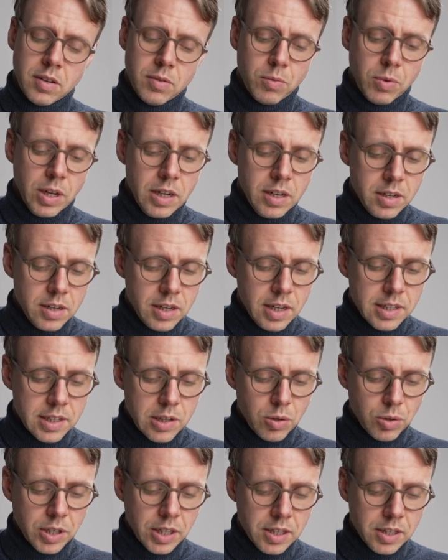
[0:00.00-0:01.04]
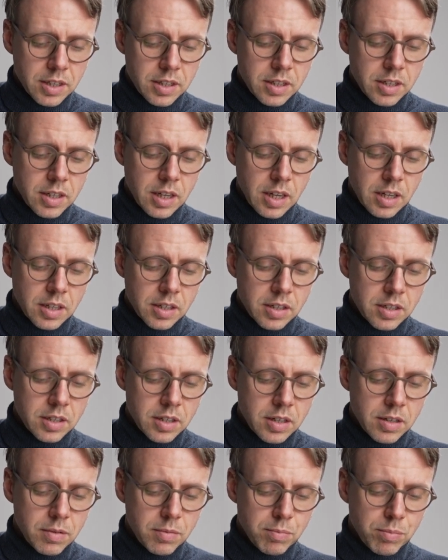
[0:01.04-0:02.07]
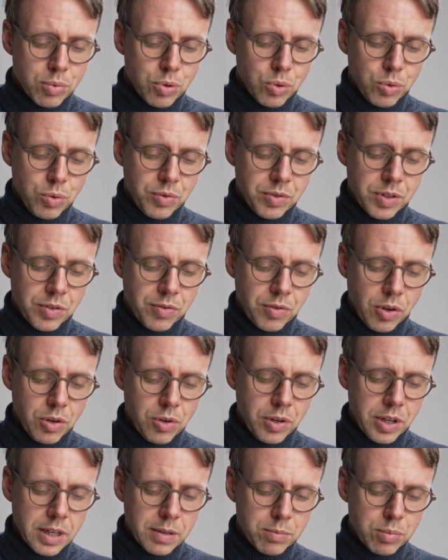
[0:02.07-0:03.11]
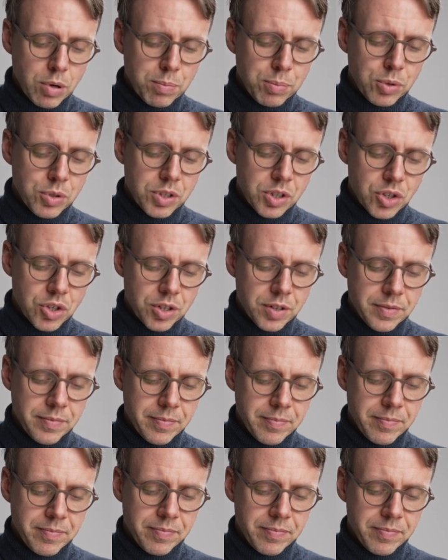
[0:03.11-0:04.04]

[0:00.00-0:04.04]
Well, let's look at it and prove the following proposition.